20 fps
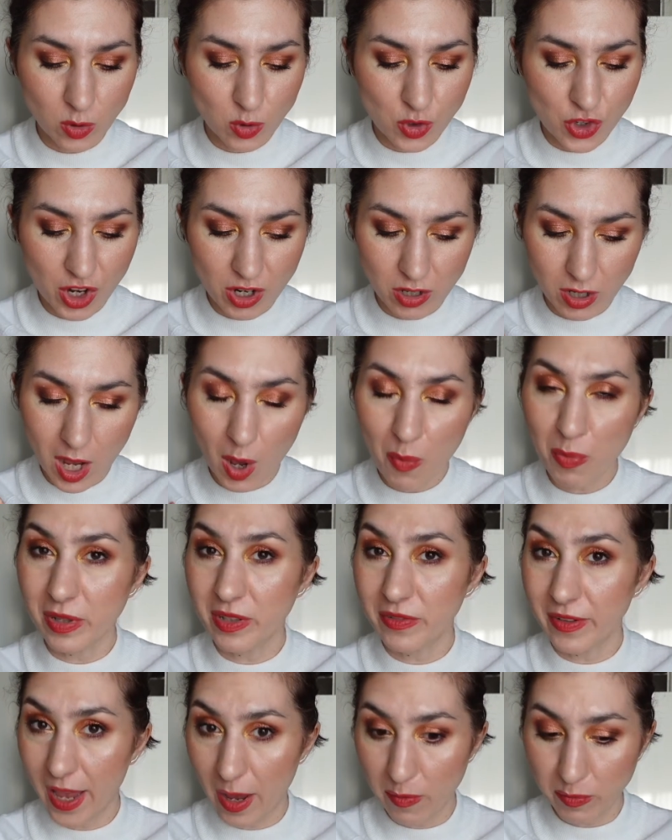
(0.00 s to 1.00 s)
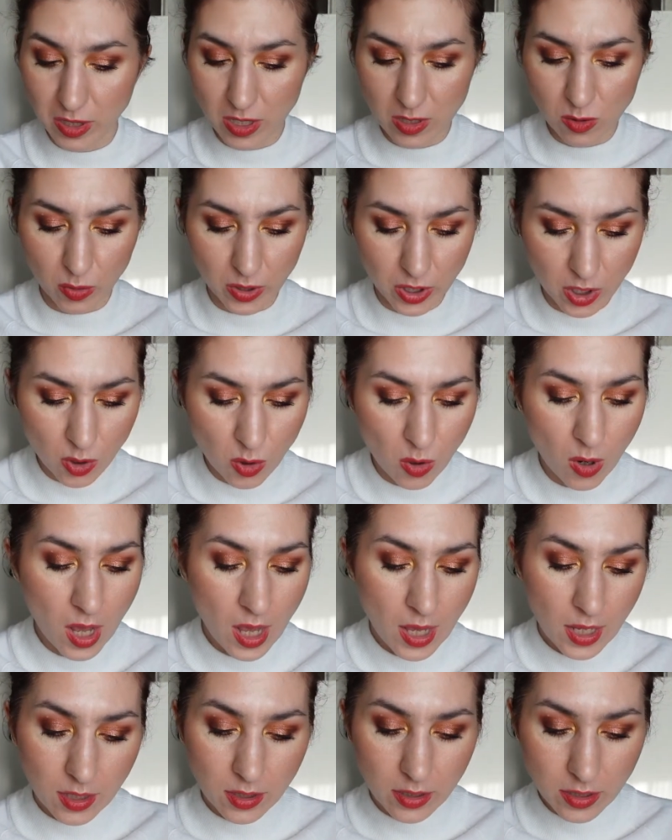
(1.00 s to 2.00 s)
to share a couple of empties with you.
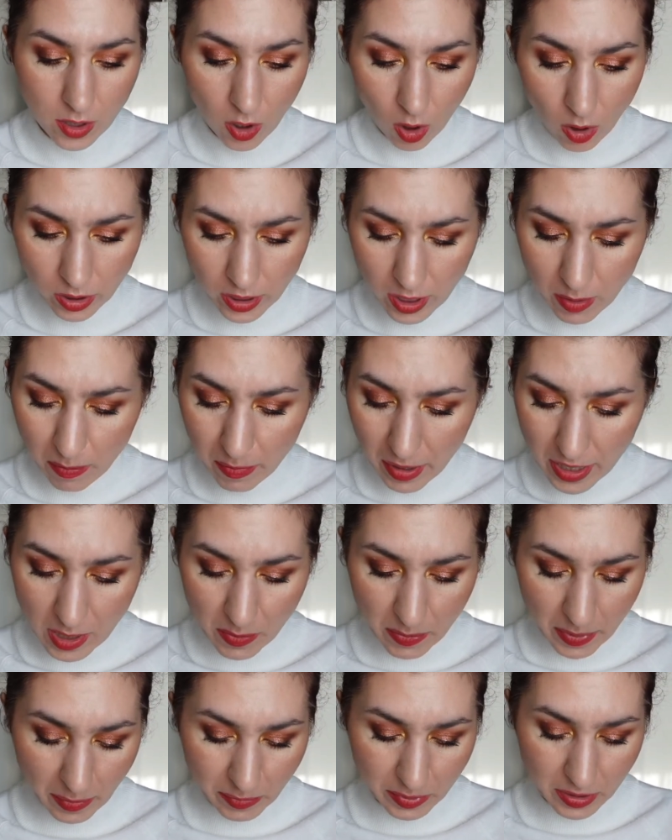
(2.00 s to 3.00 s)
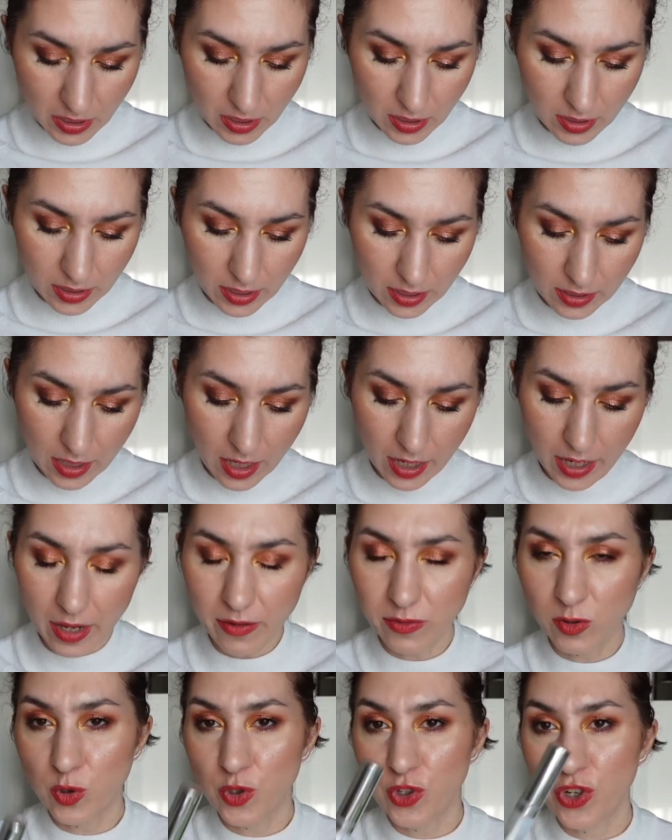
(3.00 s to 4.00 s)
The only makeup empty that I
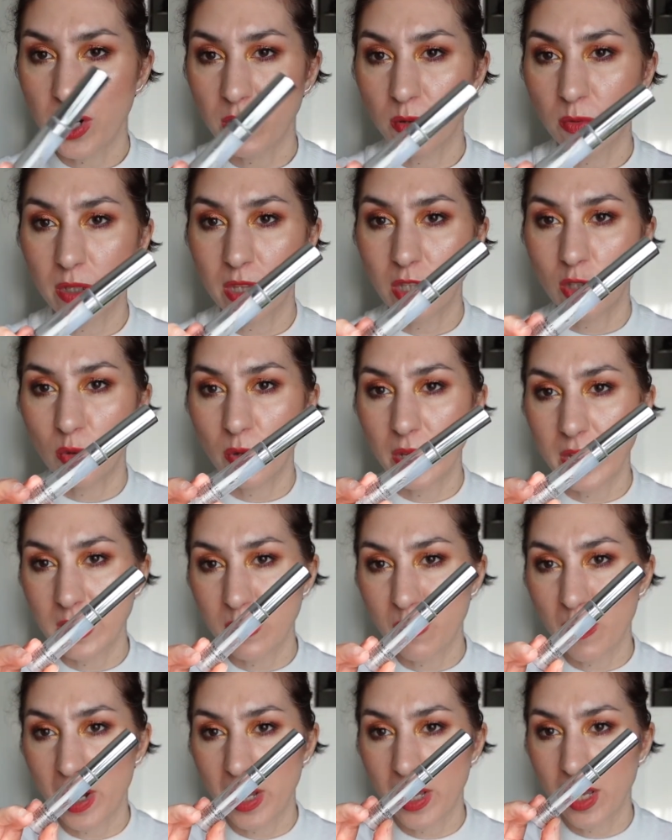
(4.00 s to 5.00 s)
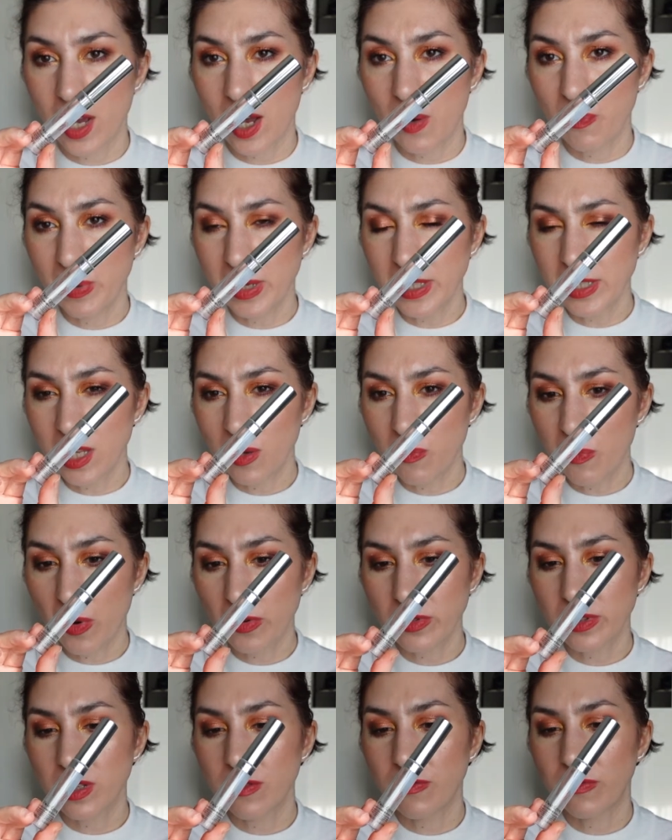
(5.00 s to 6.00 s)
have to share with you is my uh, Pixie
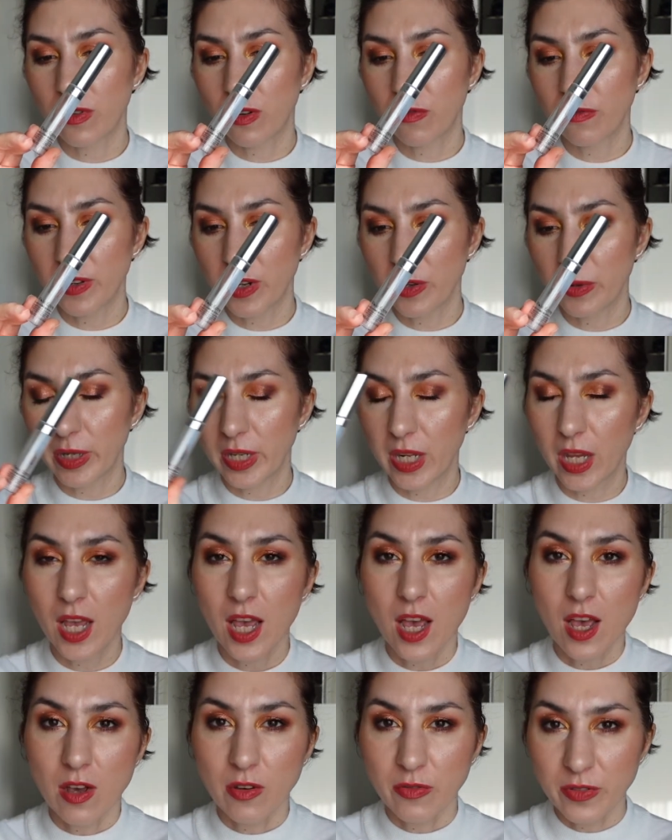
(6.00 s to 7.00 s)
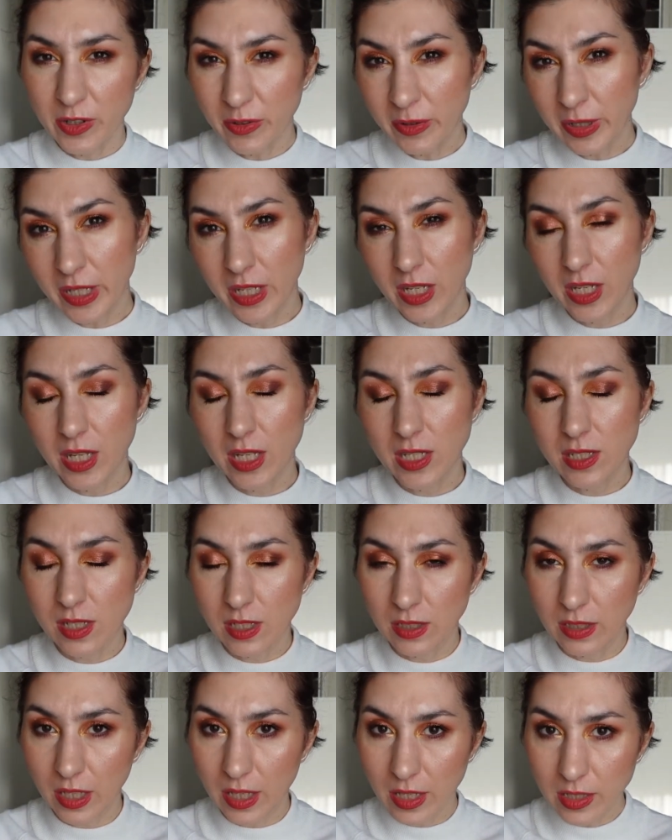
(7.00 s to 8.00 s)
Epoxy from Fyrinnae. Fyrinnae is
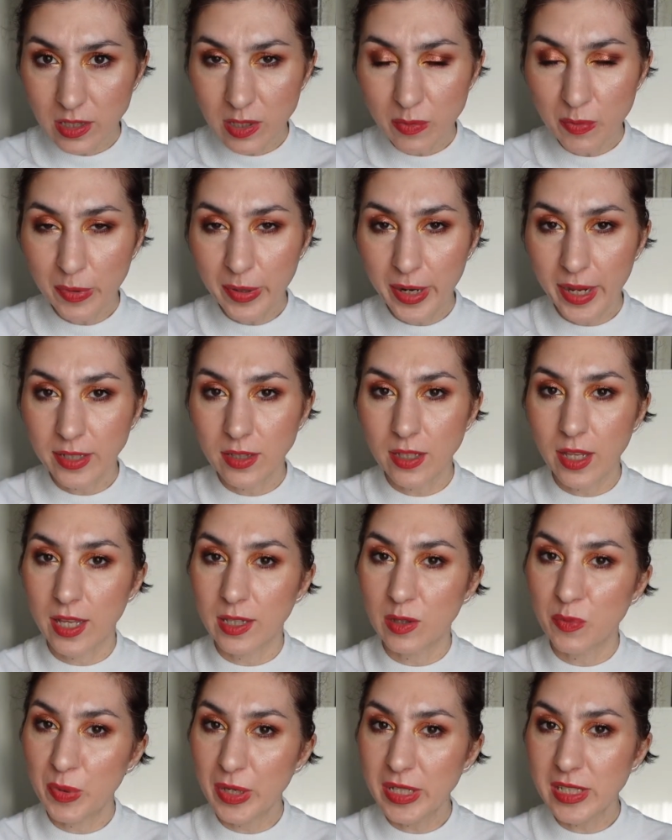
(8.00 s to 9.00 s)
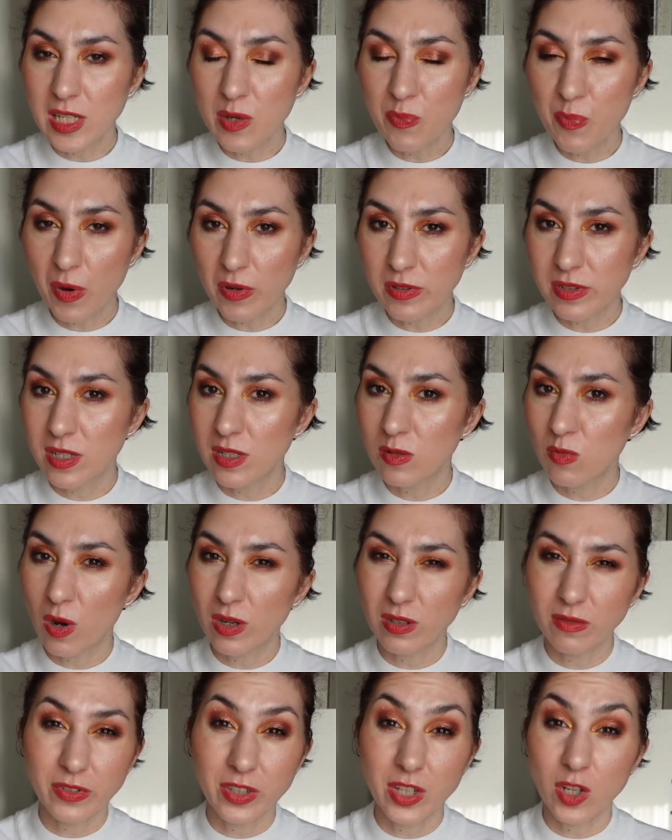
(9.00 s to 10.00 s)
an indie brand and Pixie Epoxy is
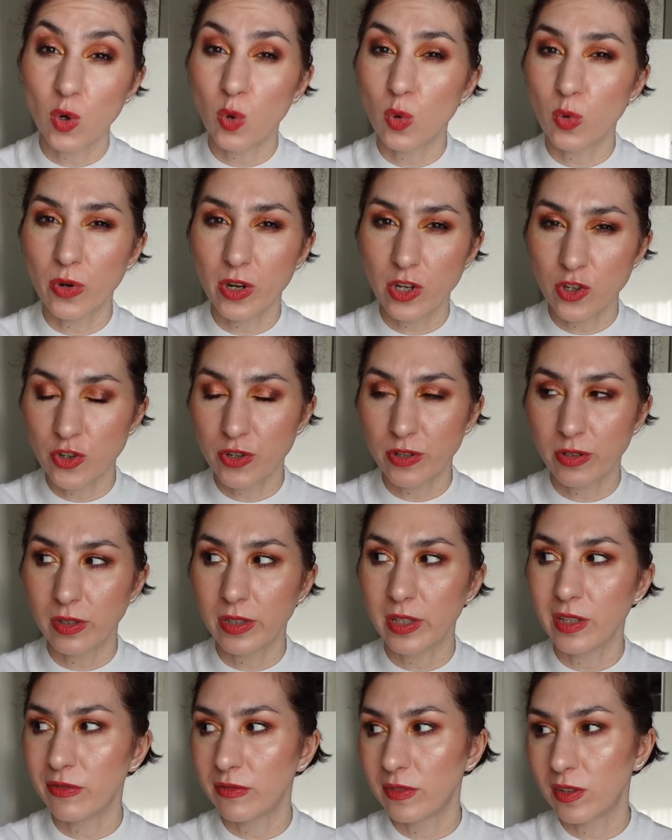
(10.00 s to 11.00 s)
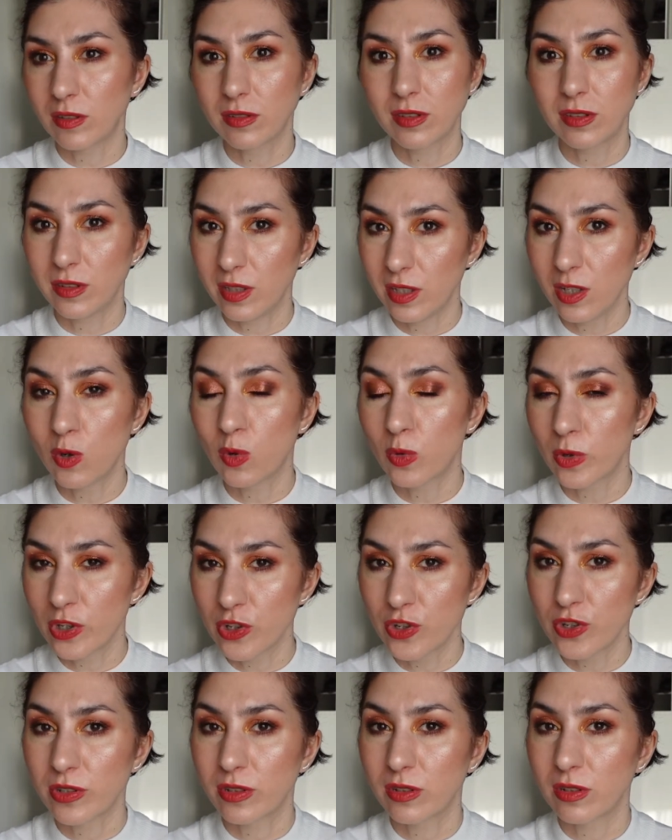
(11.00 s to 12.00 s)
one of the original, if not the
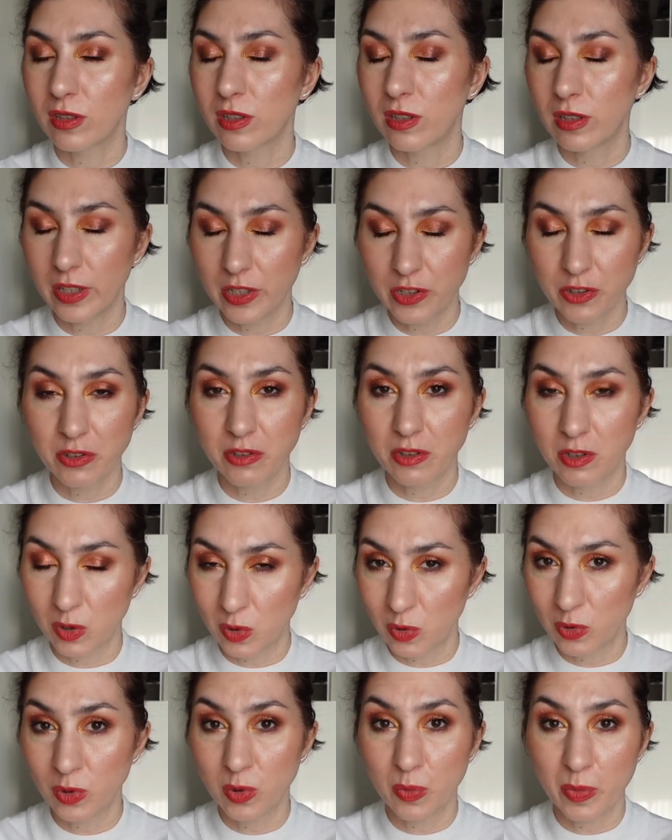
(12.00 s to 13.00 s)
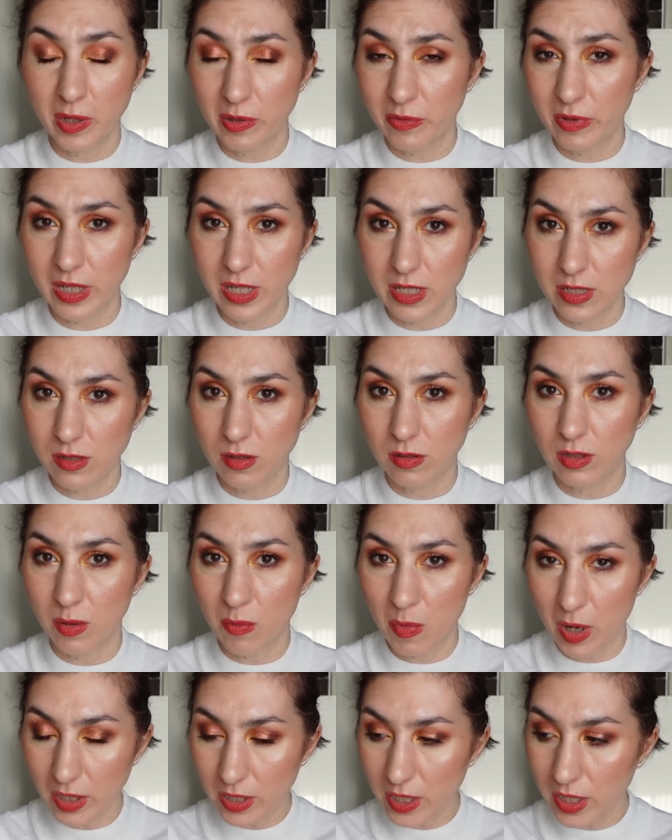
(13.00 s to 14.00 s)
original, glitter glue to be released on the
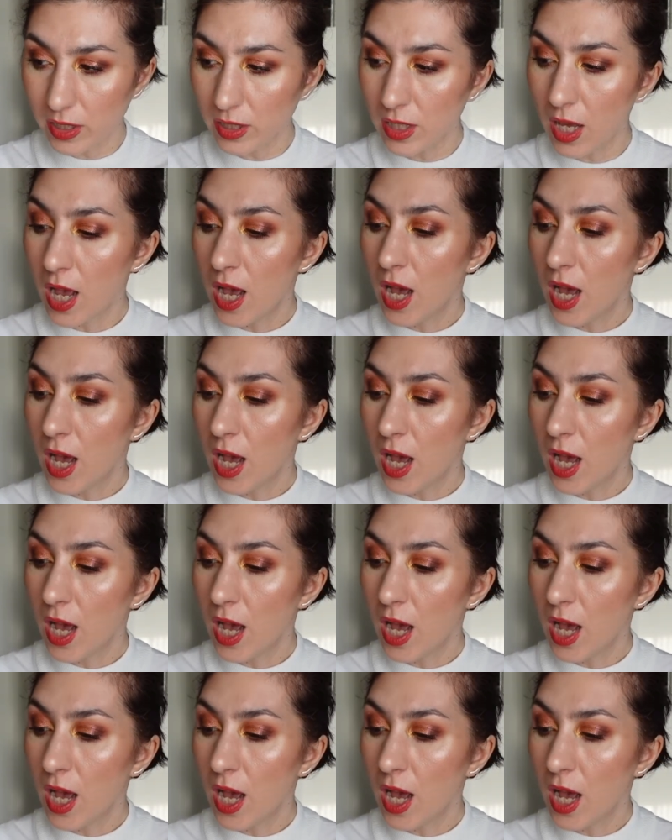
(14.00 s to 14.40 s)
market.